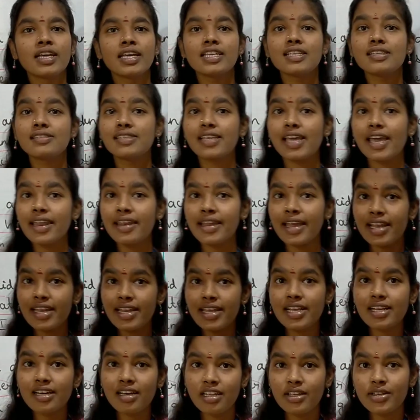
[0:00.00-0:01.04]
Is there
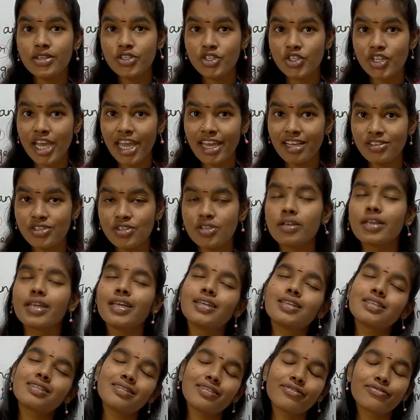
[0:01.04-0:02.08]
any color change?
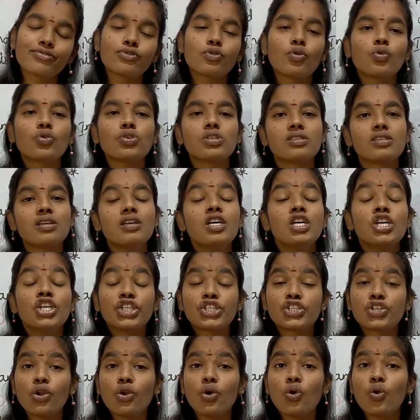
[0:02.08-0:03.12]
Yes, of course,
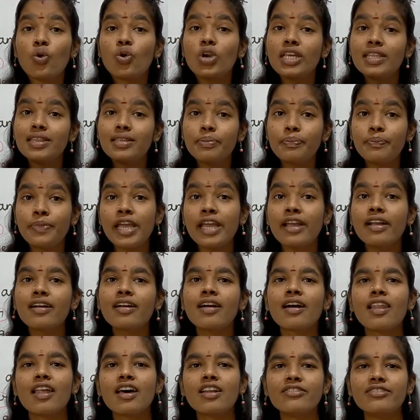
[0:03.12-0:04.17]
slowly the pink
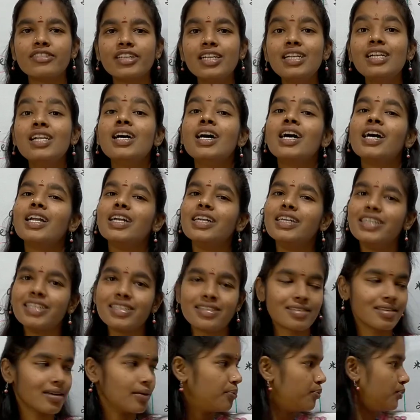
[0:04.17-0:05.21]
color will
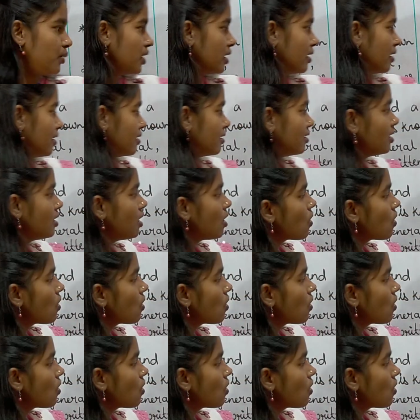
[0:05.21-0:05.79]
disappear.